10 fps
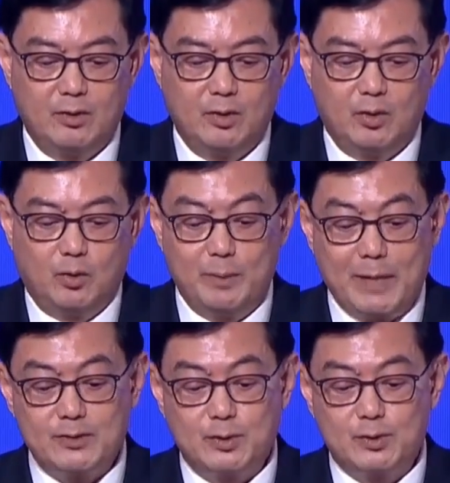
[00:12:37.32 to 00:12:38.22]
We
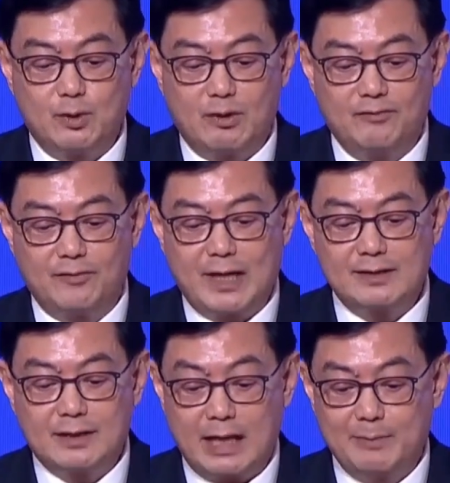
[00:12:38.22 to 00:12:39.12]
must also
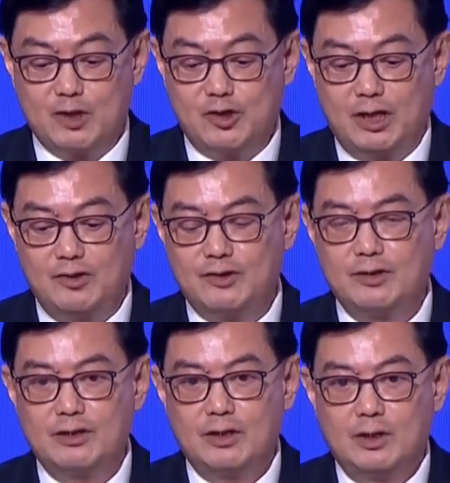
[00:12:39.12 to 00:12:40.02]
confront climate change
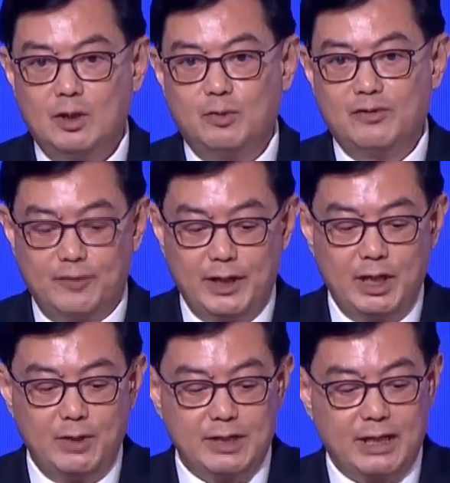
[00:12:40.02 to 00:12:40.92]
with
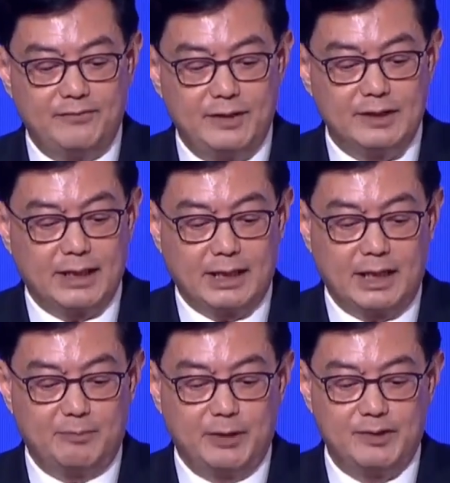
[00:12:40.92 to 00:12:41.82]
renewed efforts and
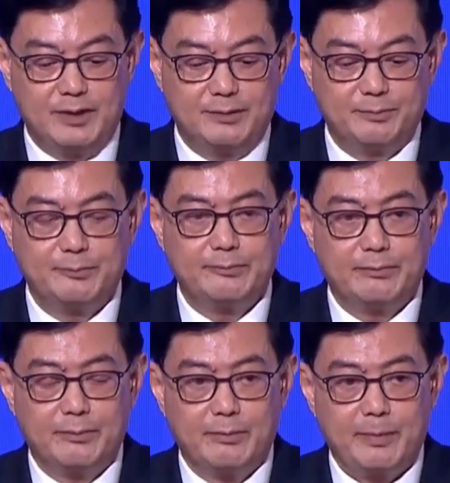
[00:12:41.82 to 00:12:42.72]
collaboration.
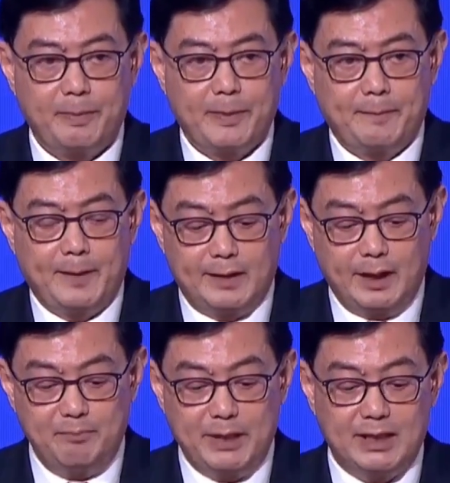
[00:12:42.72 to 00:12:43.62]
The
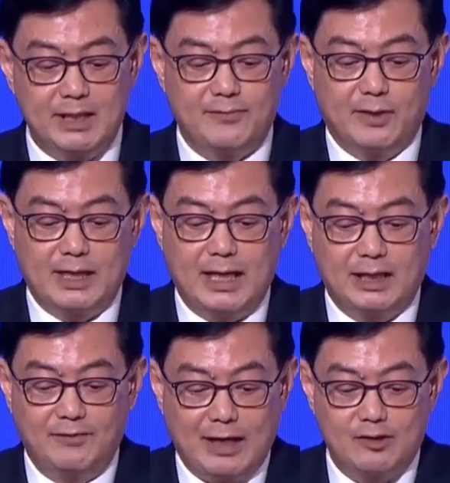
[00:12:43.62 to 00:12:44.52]
impetus for
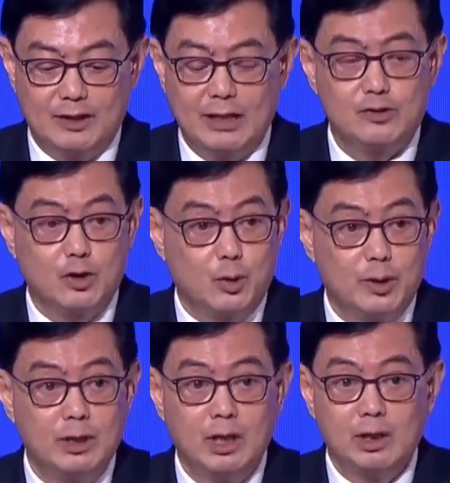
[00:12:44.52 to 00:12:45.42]
collective action has
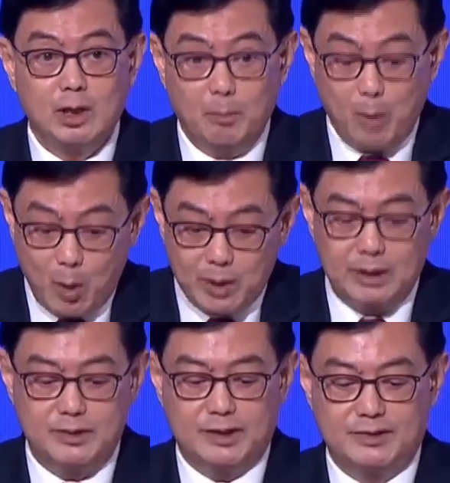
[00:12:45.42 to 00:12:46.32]
grown more
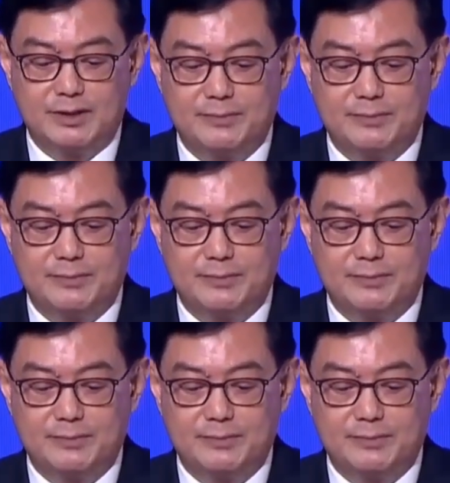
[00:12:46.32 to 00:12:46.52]
urgent.